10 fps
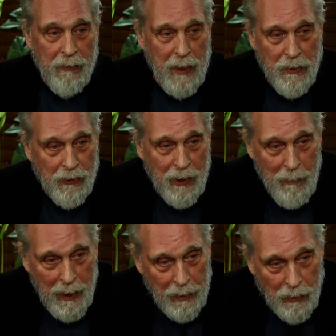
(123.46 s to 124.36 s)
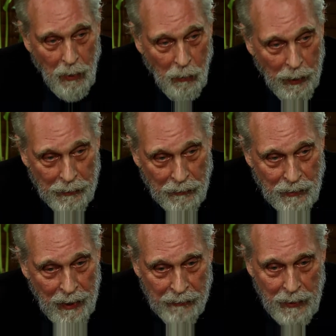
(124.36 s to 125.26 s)
They'd just come out of nowhere. These
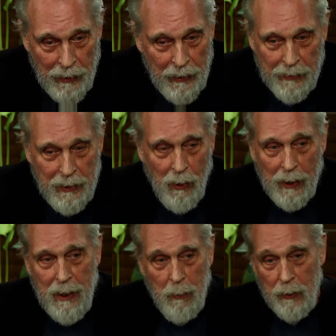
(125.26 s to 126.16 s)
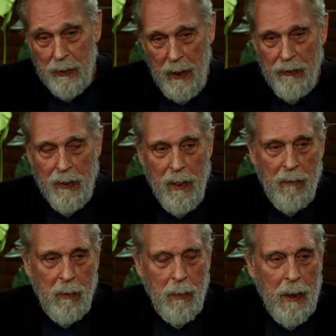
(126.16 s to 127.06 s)
guys, there were a couple dozen of them,